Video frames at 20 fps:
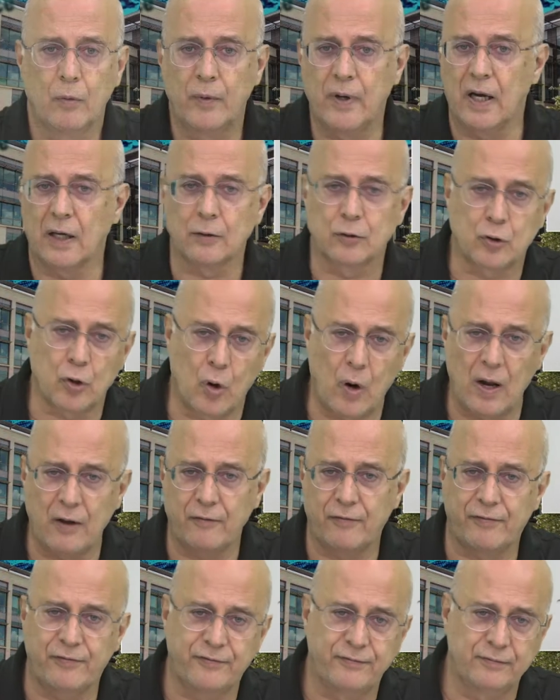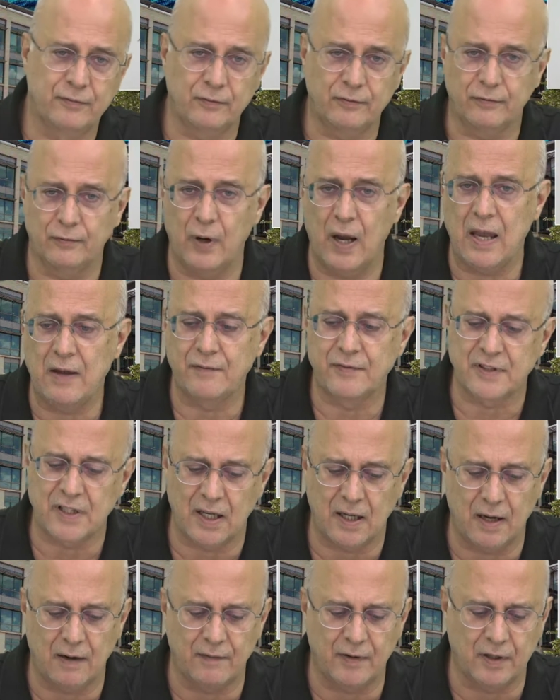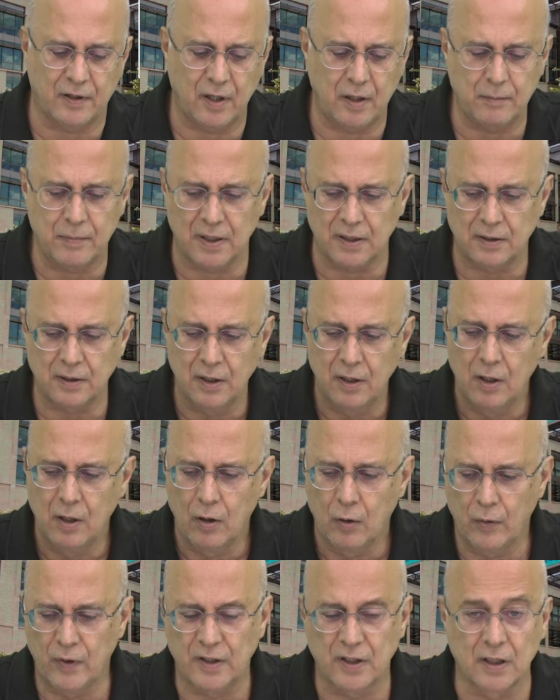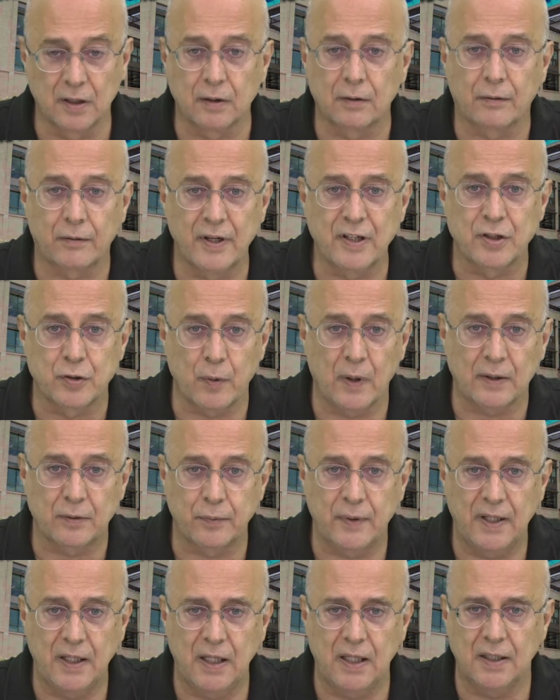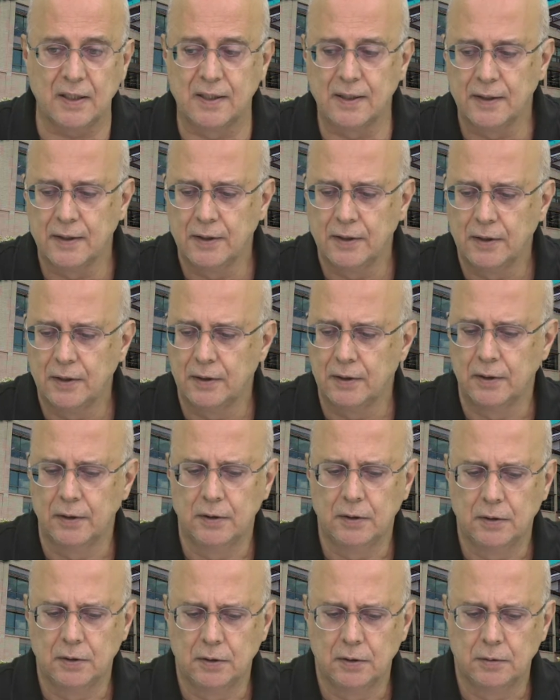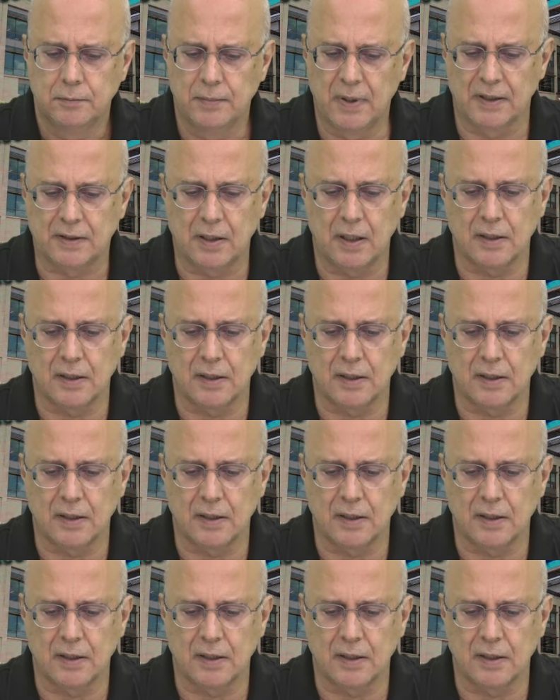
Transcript: We are drawing waves and everything, but we didn't reach what we need. But